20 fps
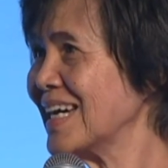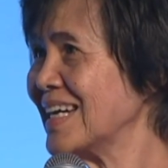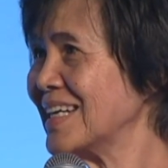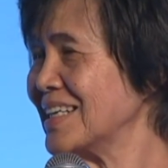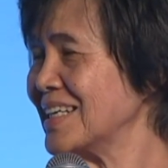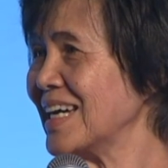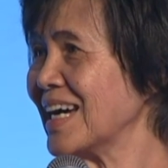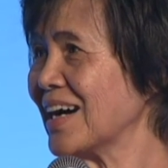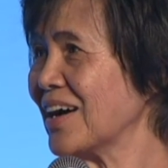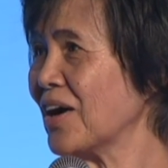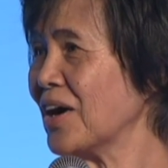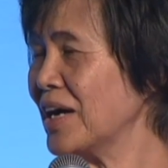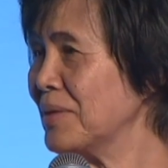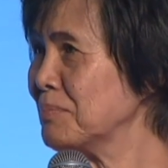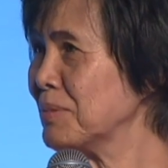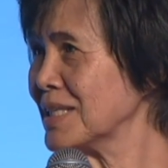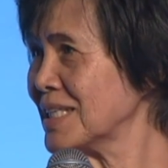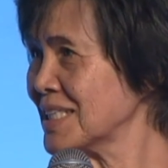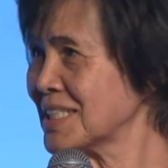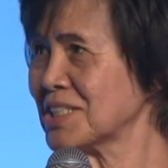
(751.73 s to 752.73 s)
And yeah,
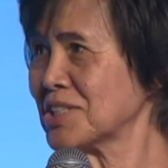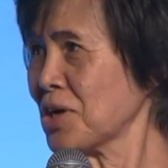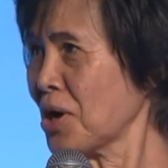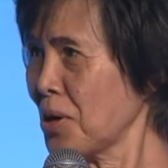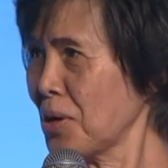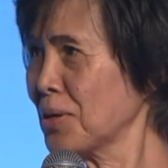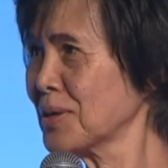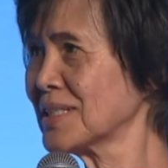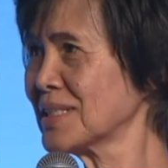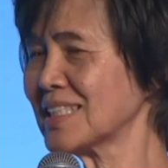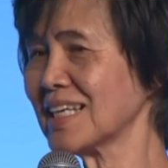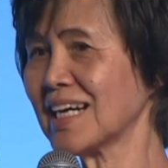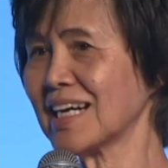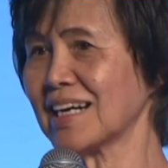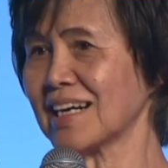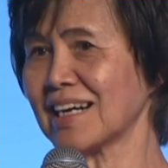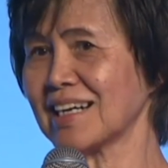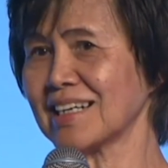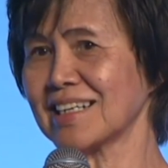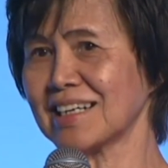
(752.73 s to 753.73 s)
and but the songs
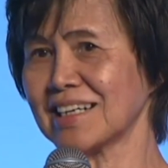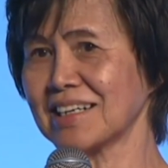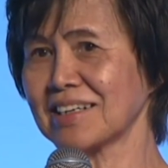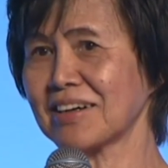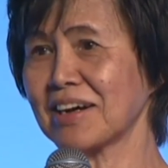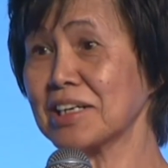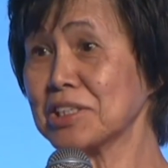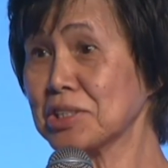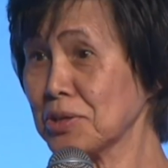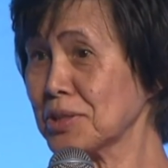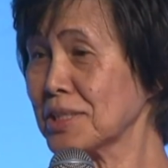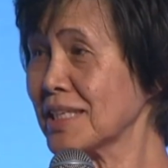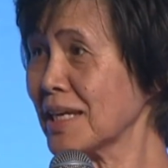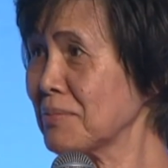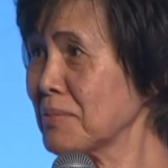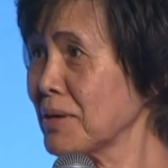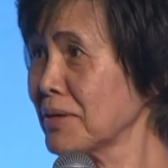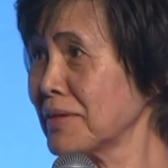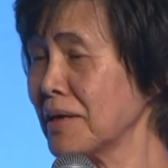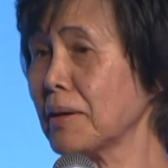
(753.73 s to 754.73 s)
are kind of, so
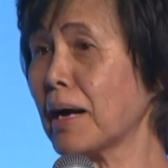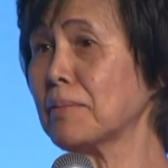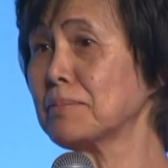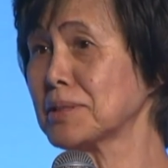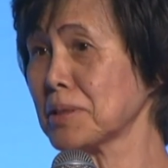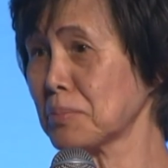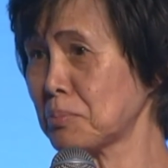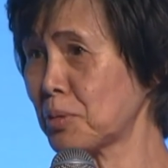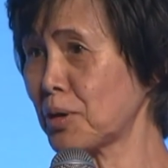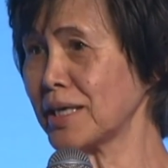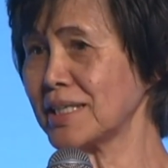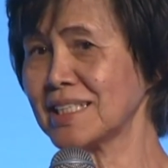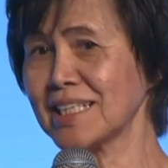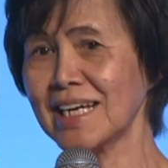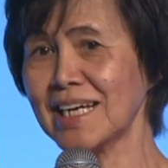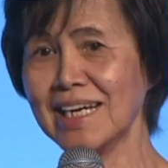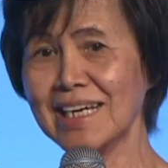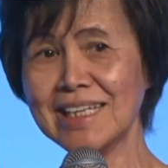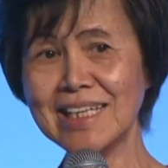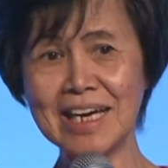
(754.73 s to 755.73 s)
some of them, I'm surprised,
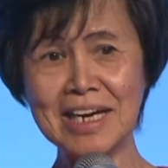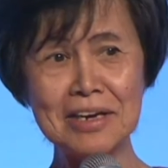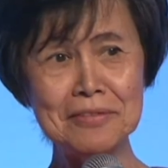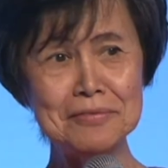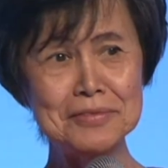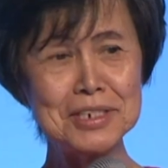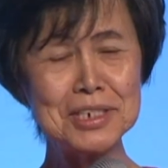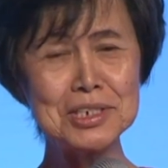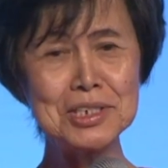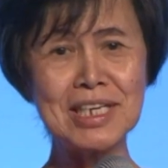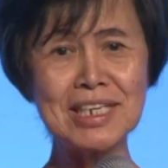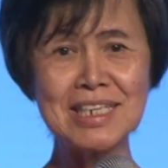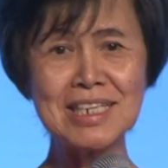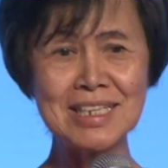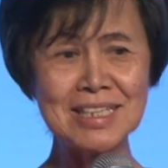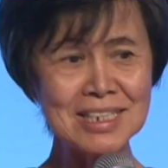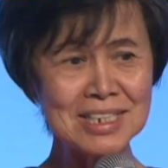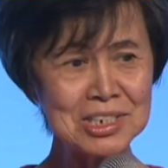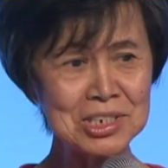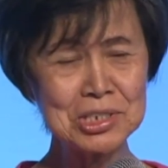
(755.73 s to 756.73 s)
they have just
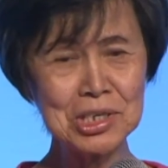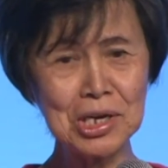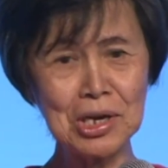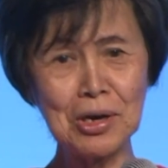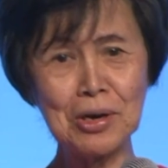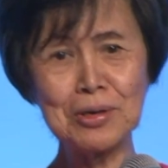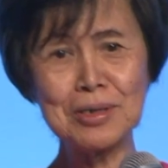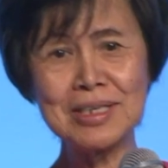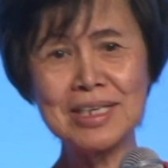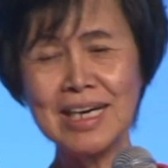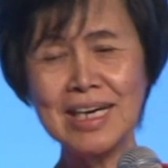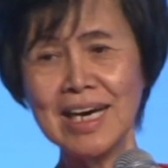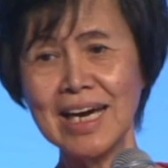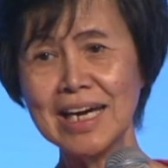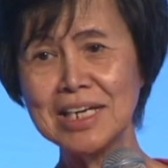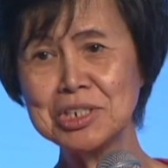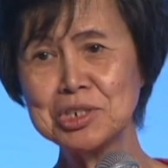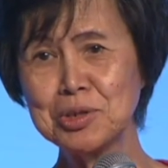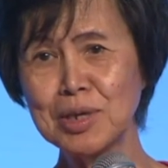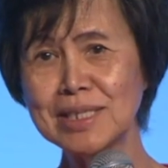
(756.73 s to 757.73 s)
taken this song
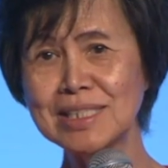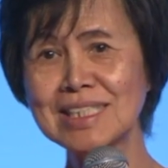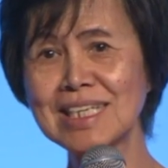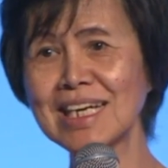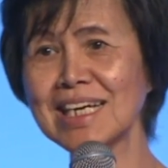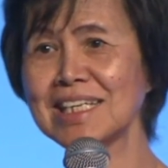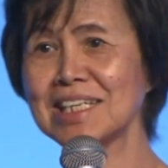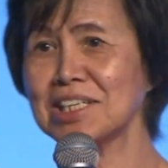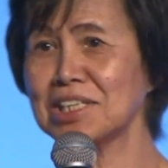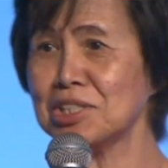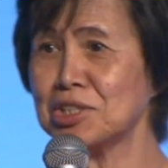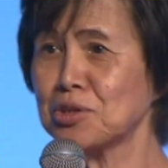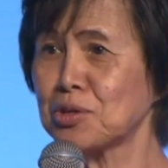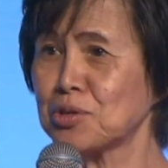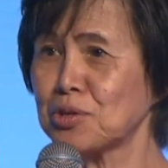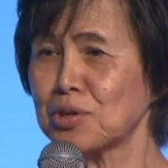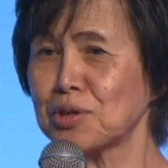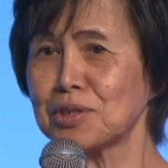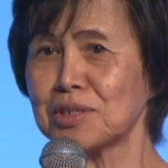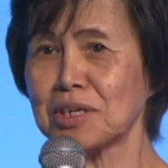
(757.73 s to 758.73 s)
and translated
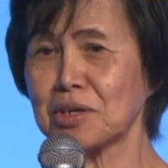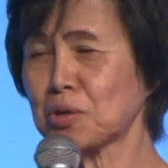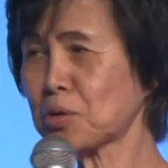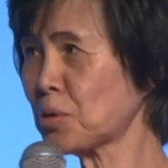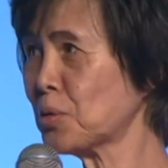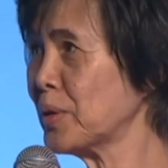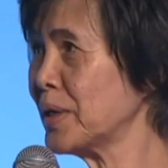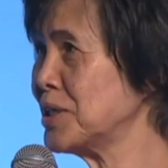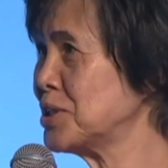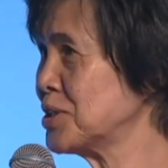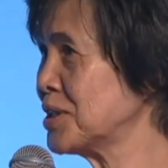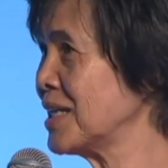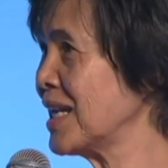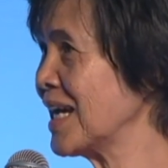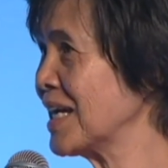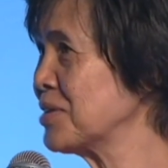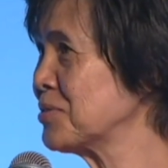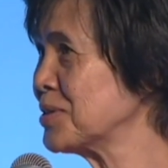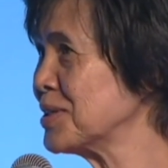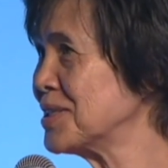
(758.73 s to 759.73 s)
into the Croatian
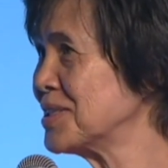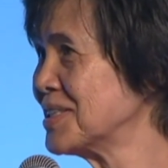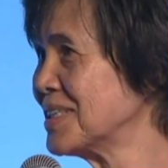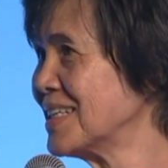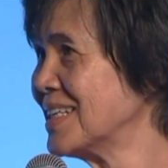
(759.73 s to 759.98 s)
language.